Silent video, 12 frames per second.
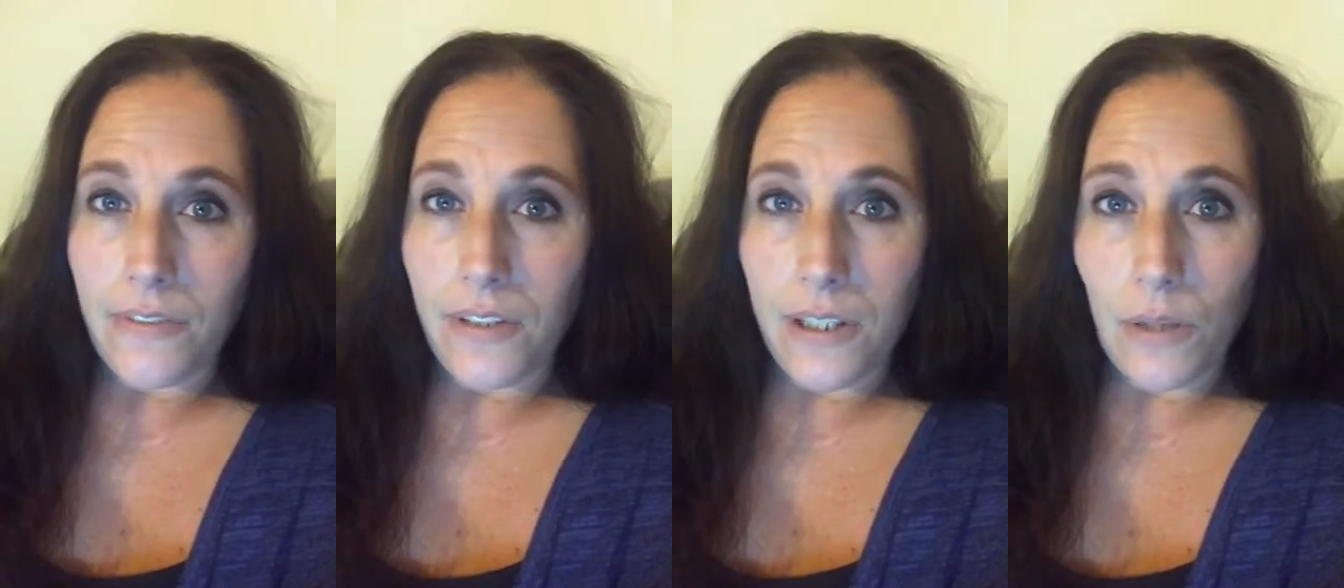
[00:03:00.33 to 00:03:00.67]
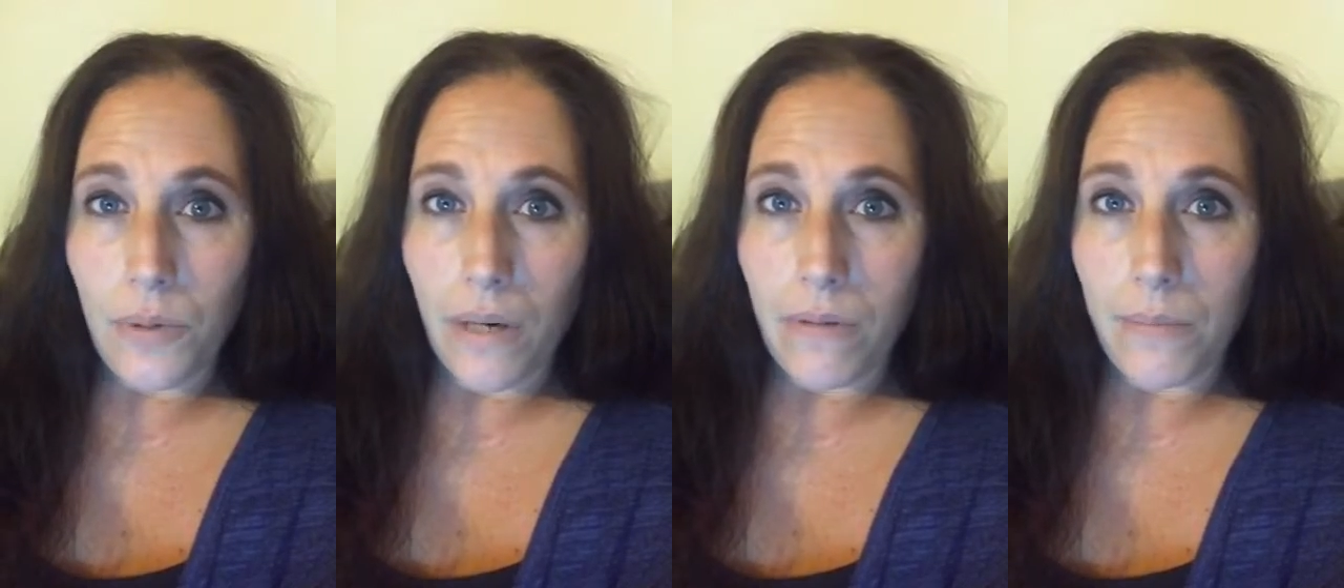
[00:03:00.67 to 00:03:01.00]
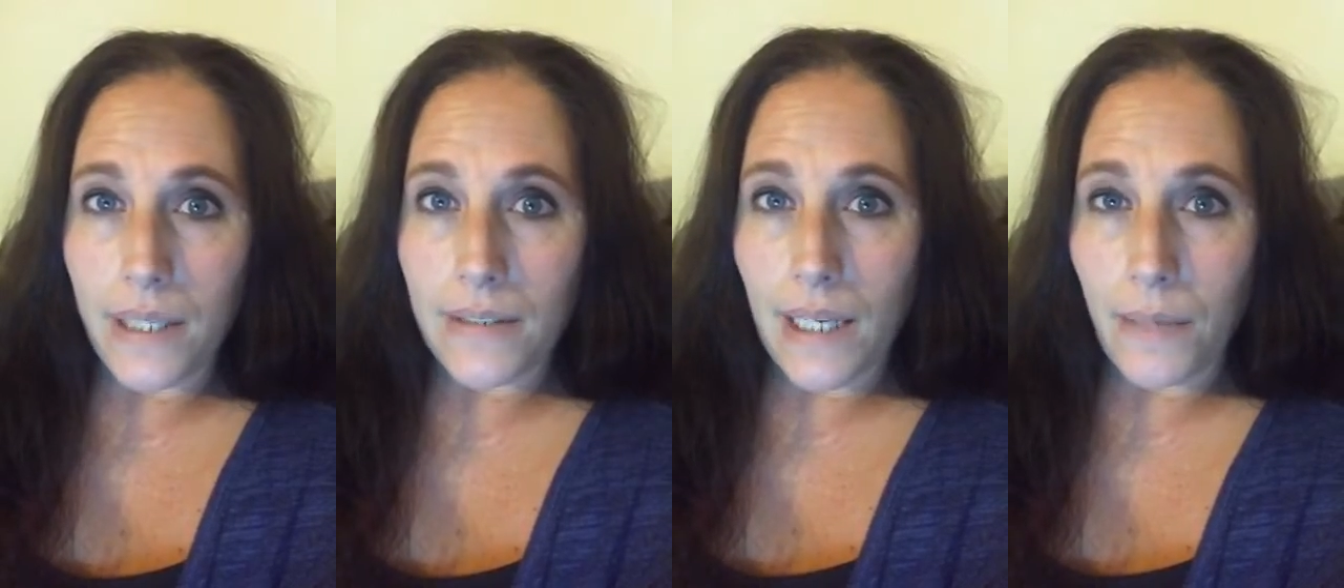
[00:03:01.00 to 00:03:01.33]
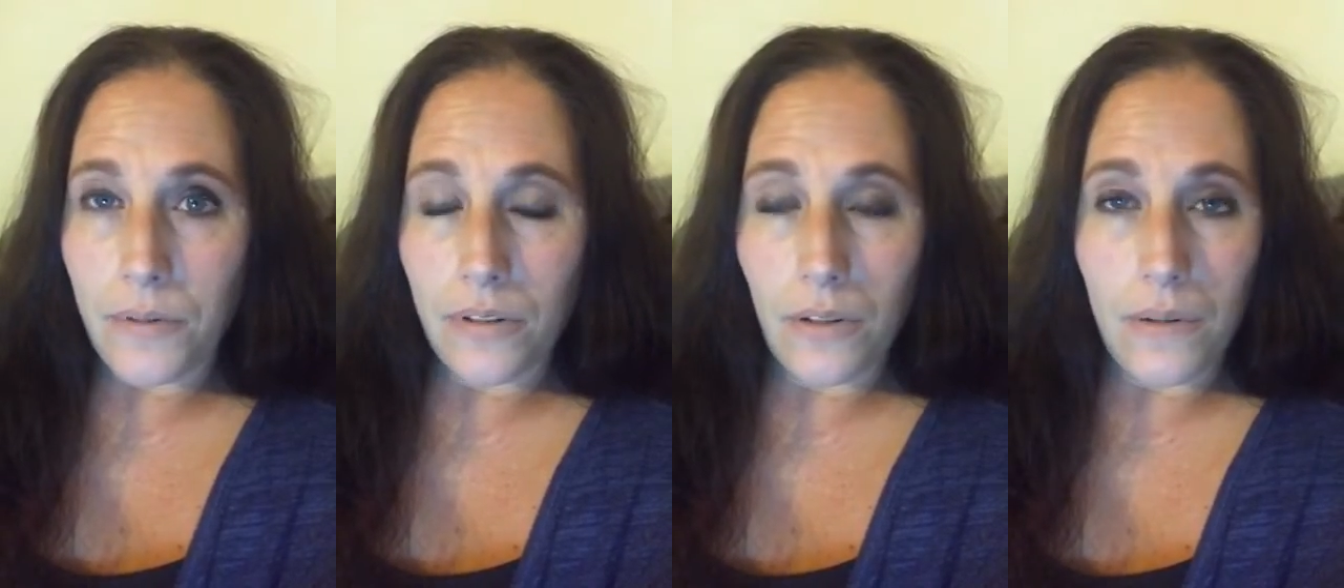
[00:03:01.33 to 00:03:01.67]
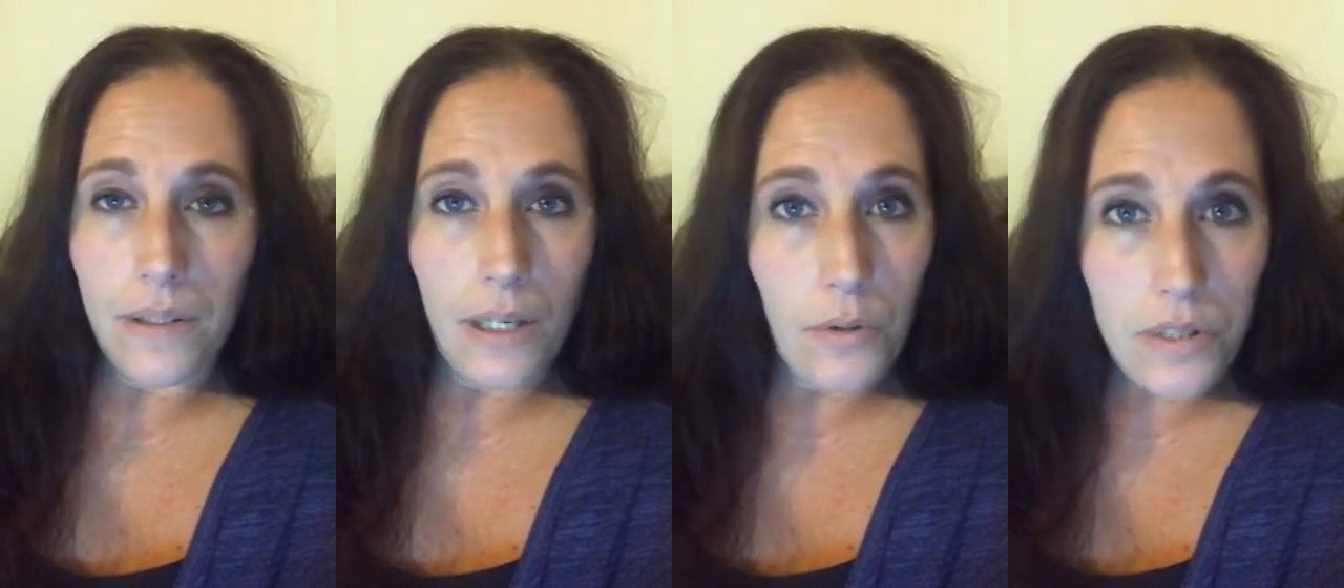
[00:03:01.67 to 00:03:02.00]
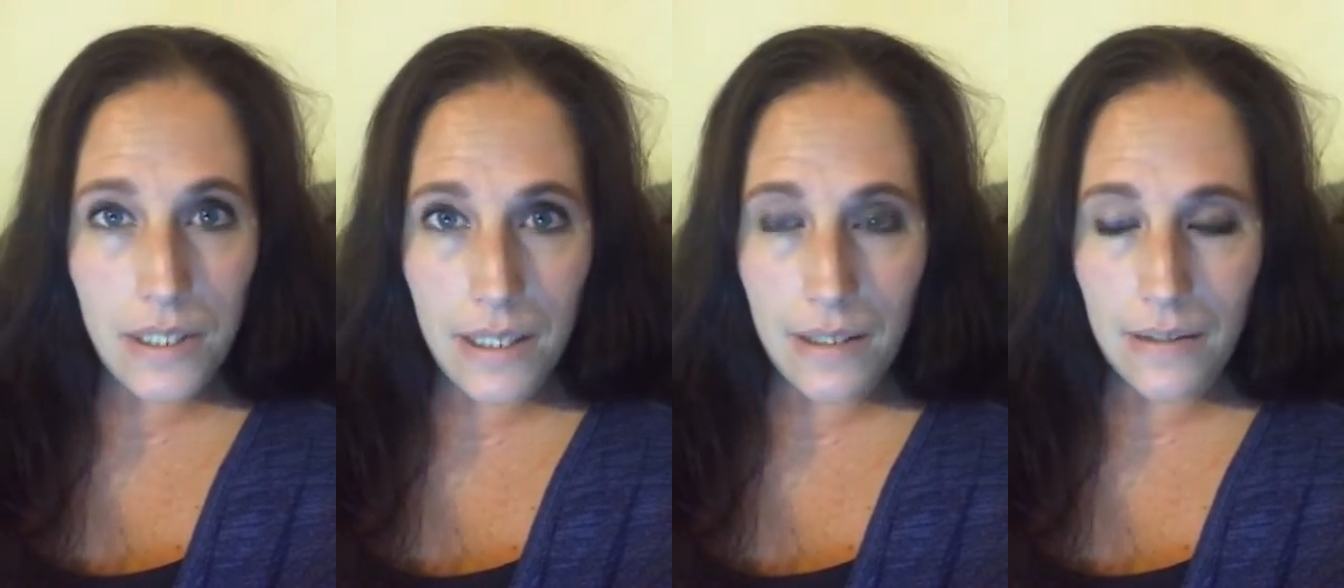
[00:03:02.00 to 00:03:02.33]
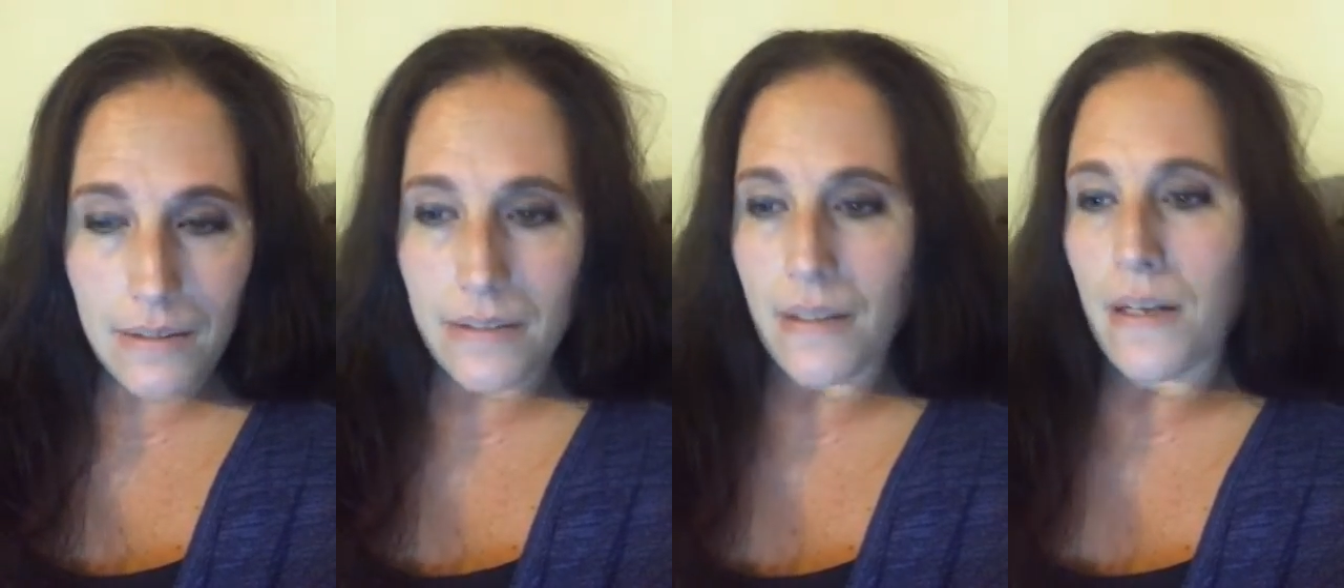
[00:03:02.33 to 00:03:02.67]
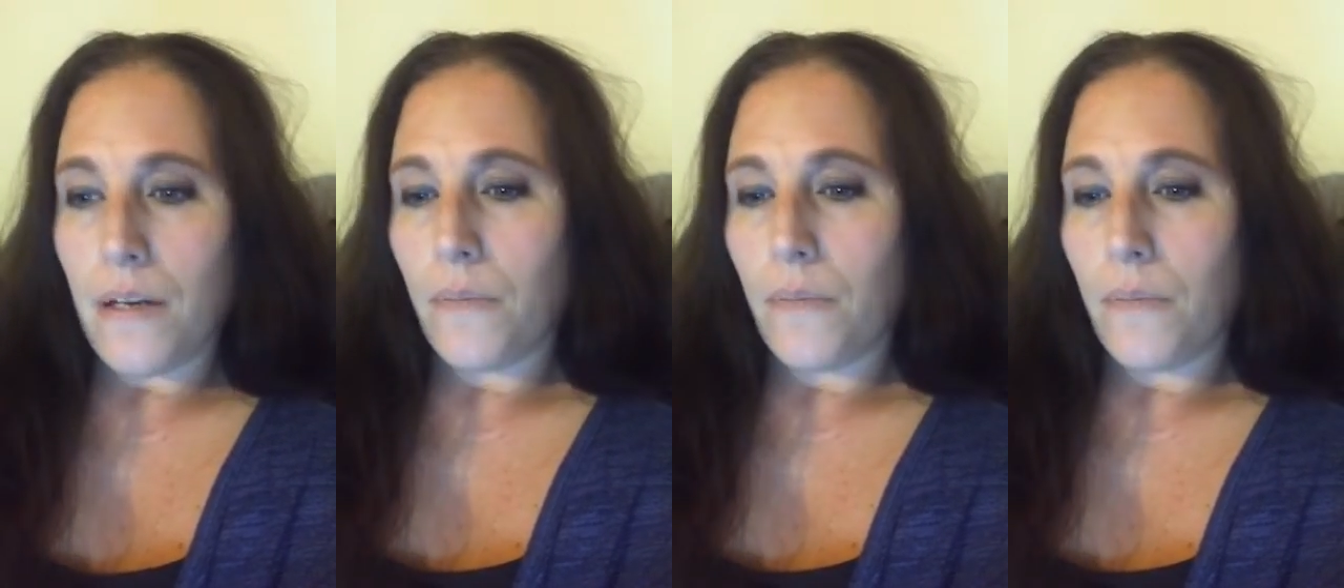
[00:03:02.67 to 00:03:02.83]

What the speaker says: This video probably makes absolutely no sense,